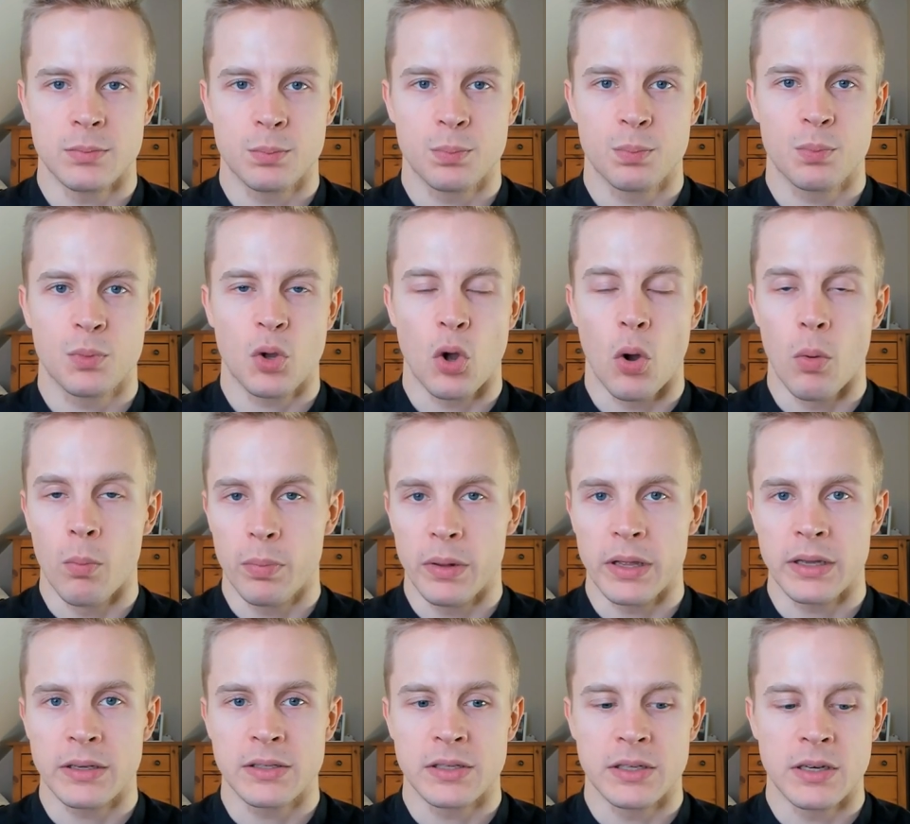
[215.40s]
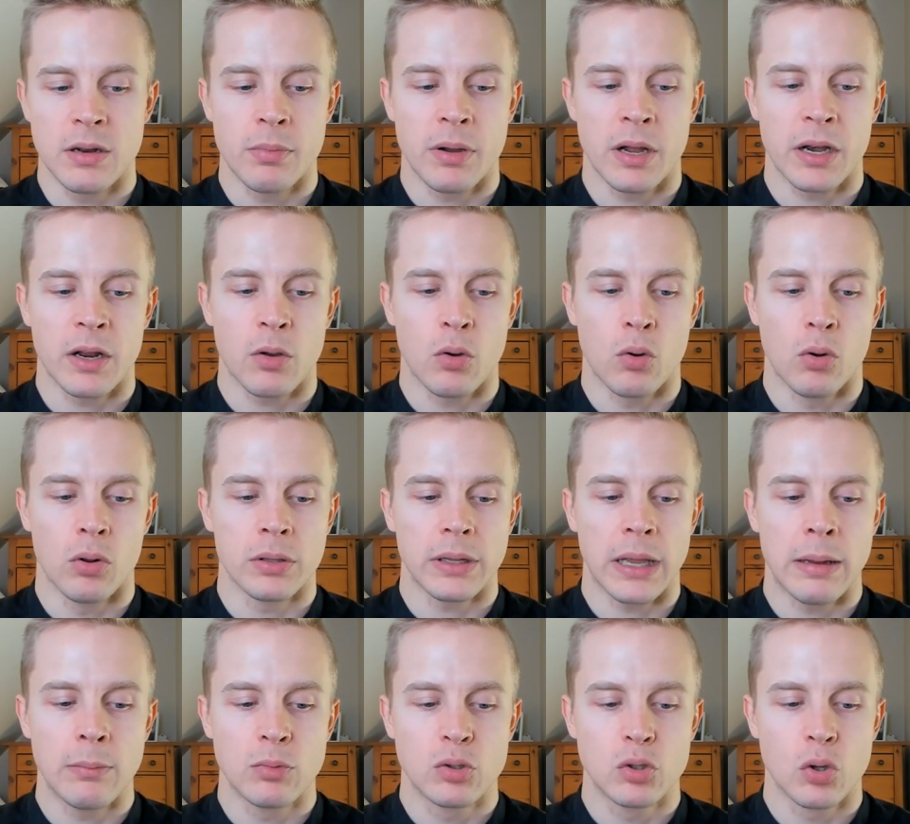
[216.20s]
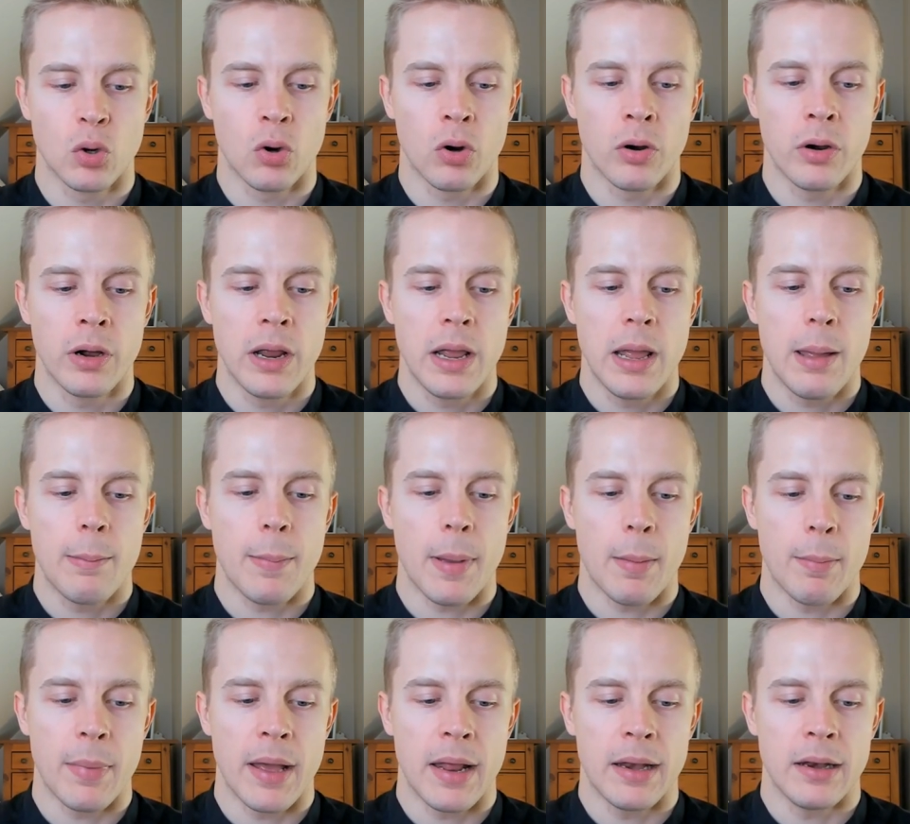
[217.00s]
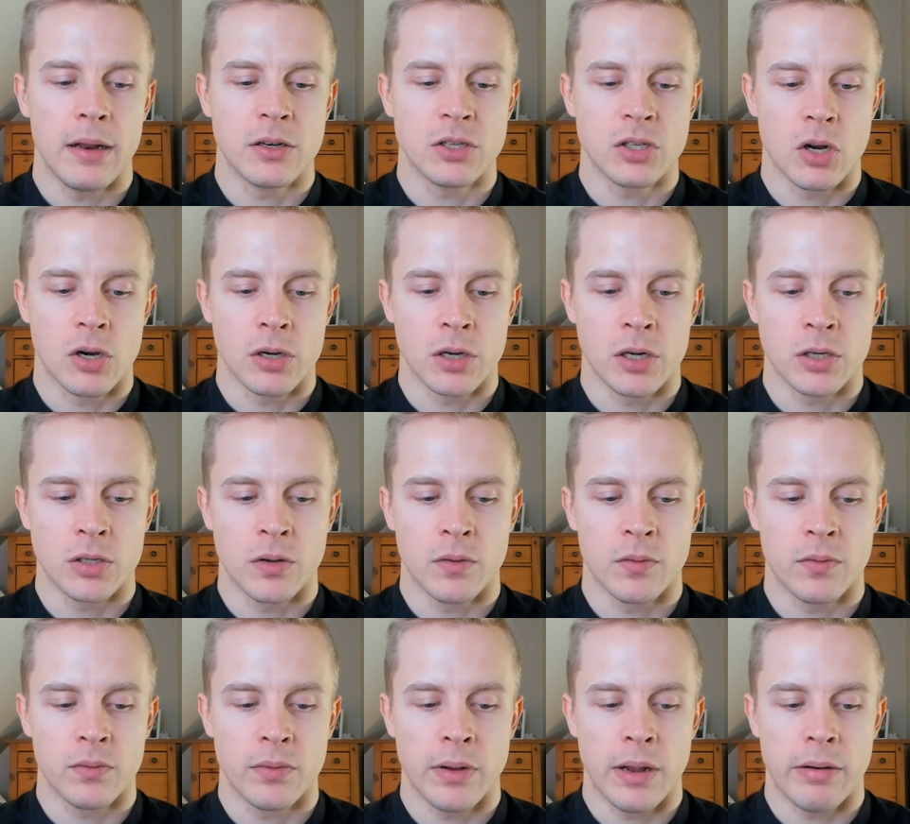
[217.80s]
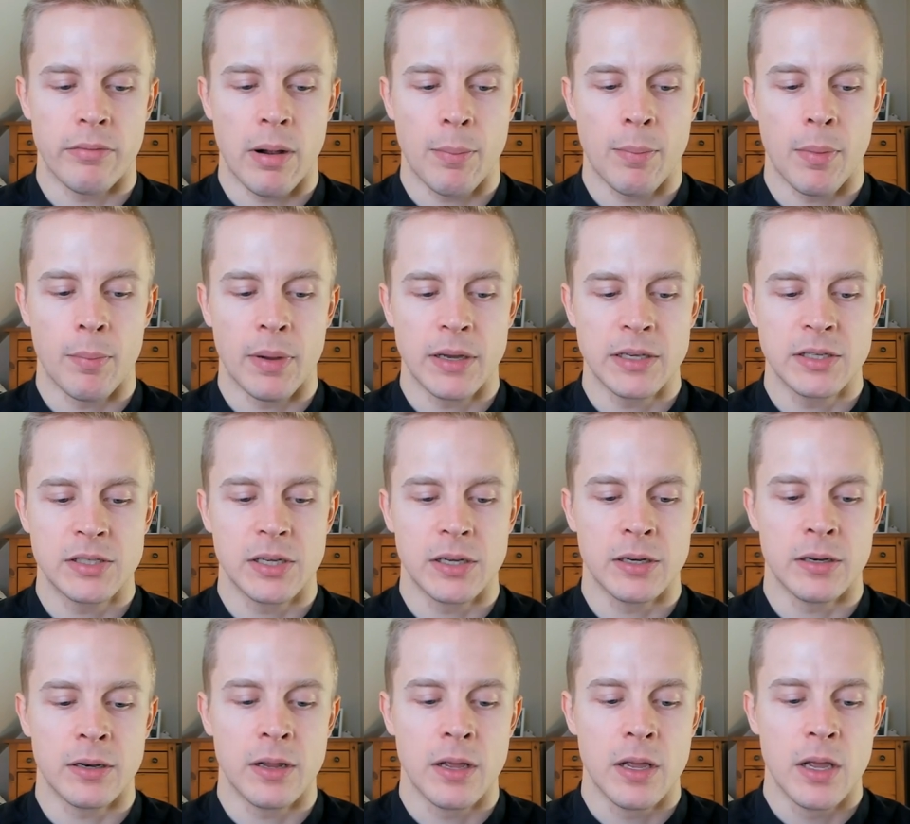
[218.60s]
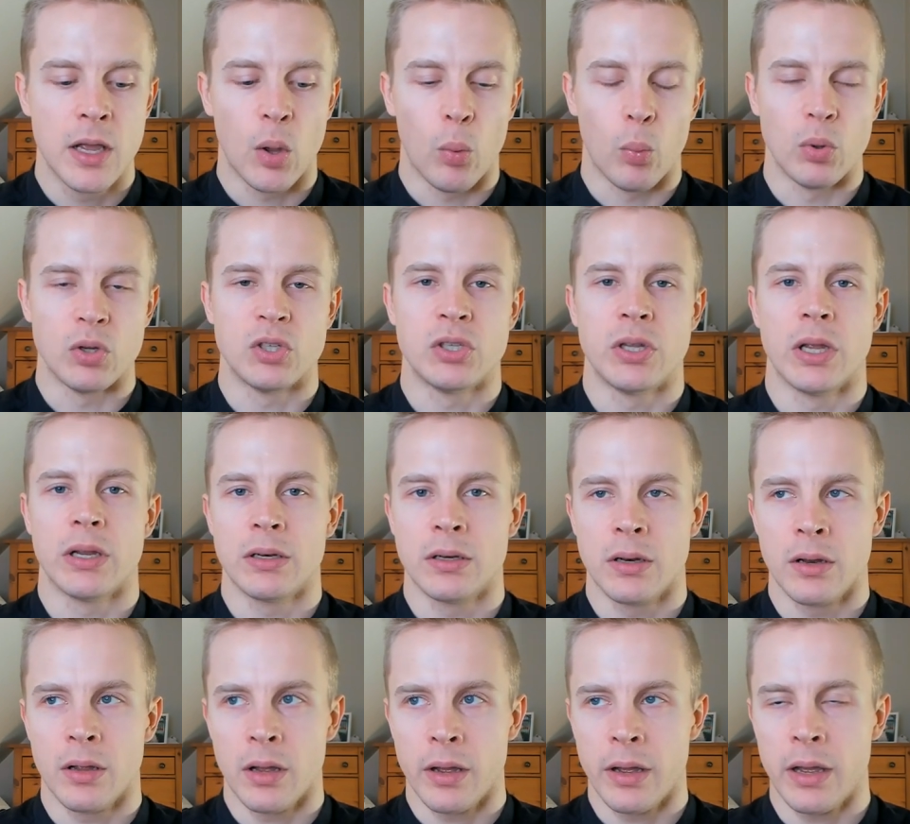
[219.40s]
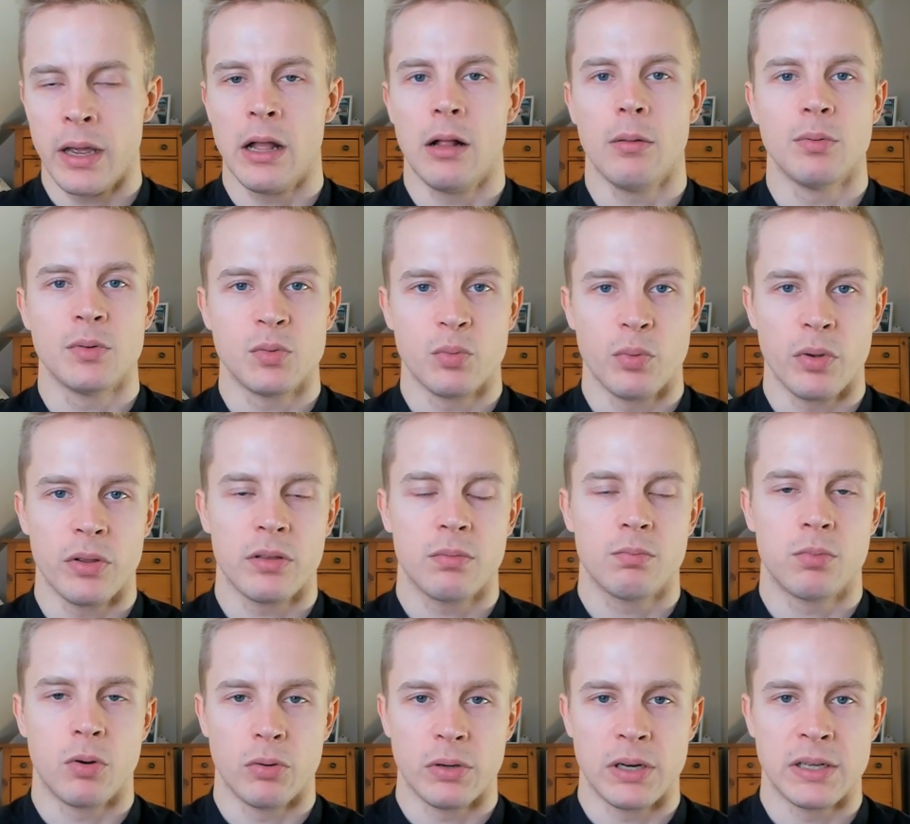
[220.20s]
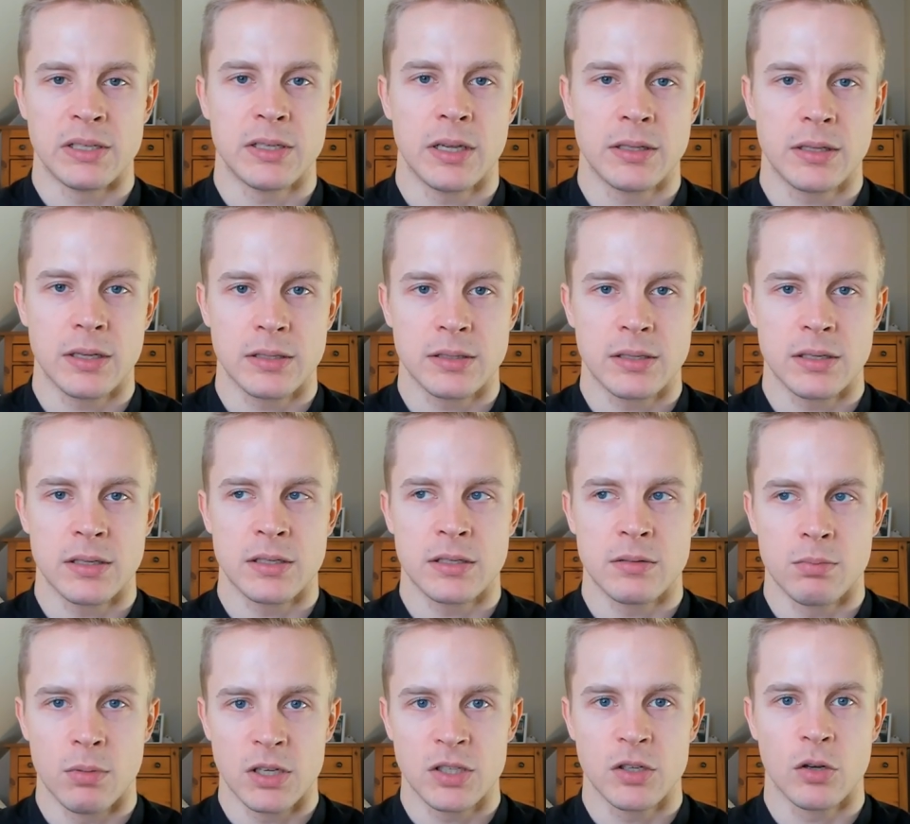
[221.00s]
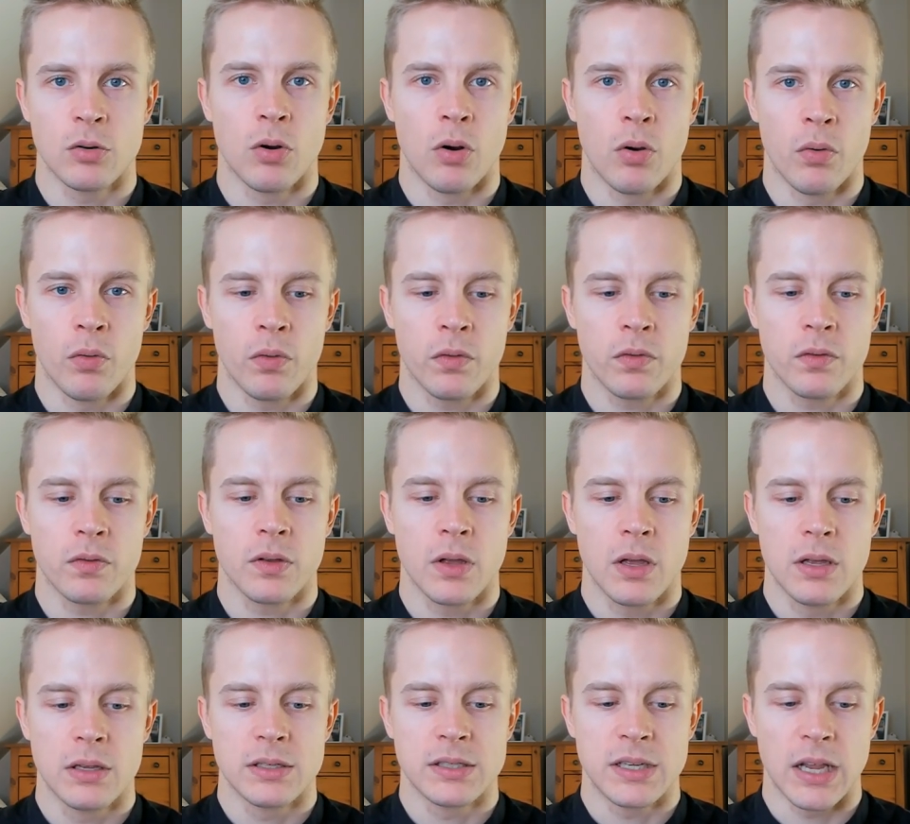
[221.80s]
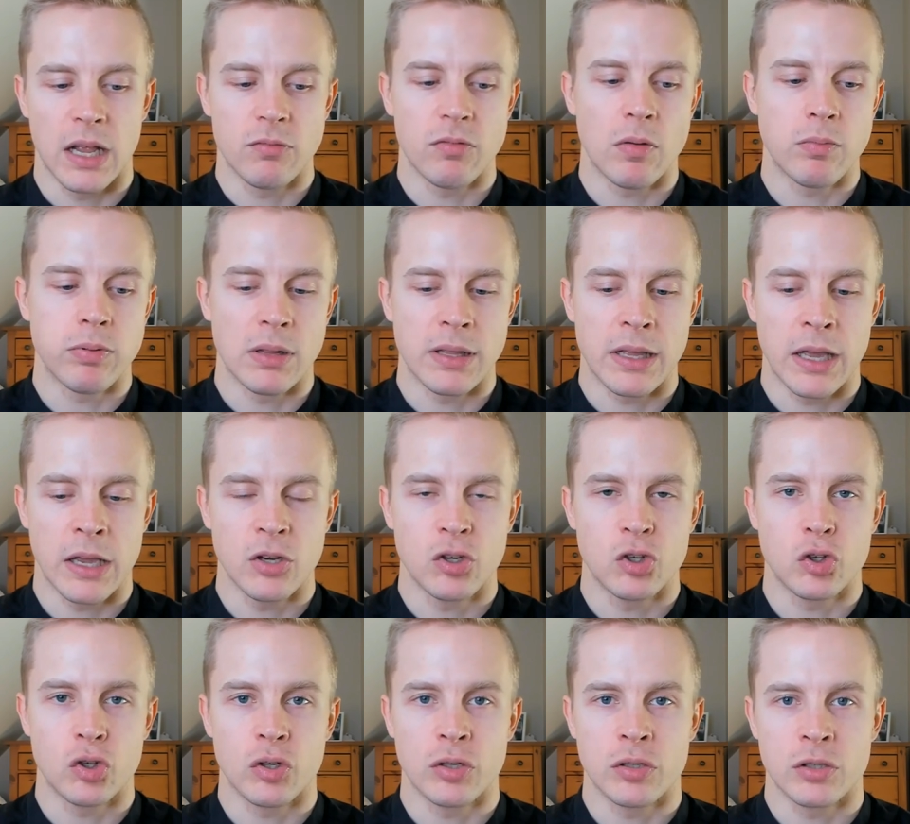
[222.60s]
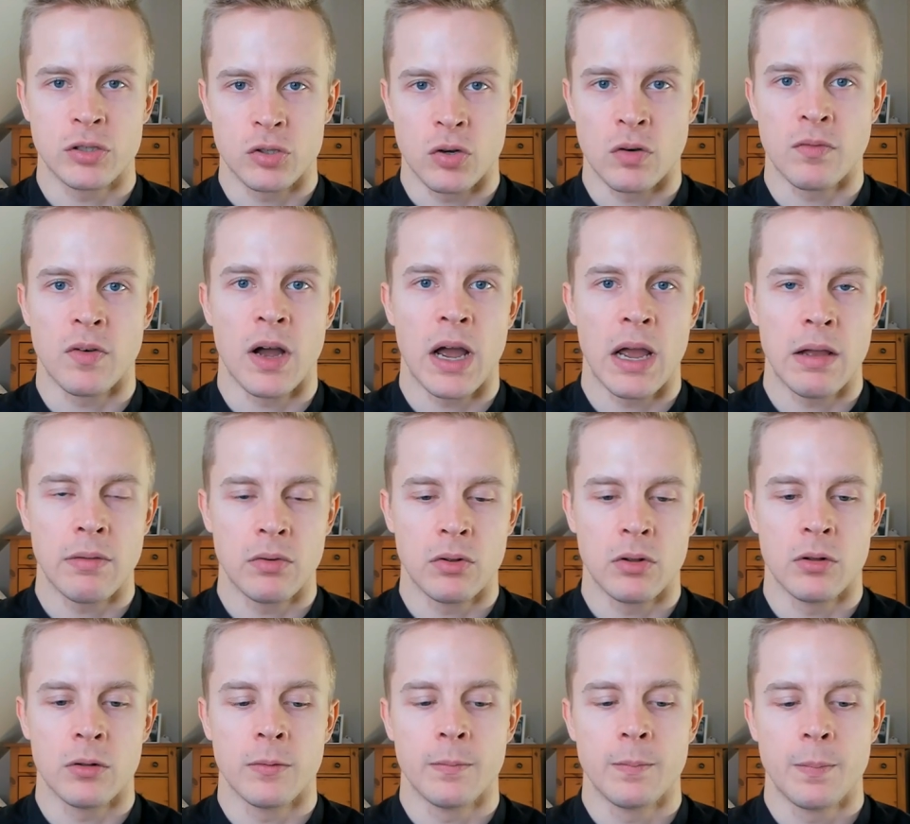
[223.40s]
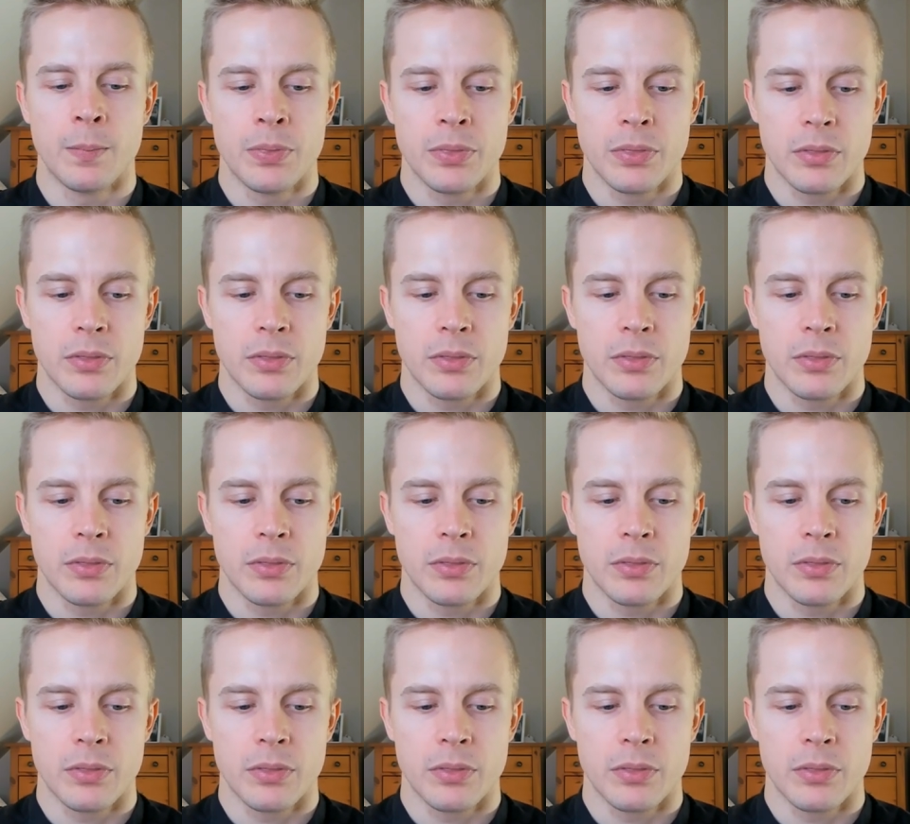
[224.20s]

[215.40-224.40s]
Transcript: complex in the body called mTOR, mammalian target of uh, rapamycin, which then uh, helps with protein synthesis, muscle growth, cell replication, survival,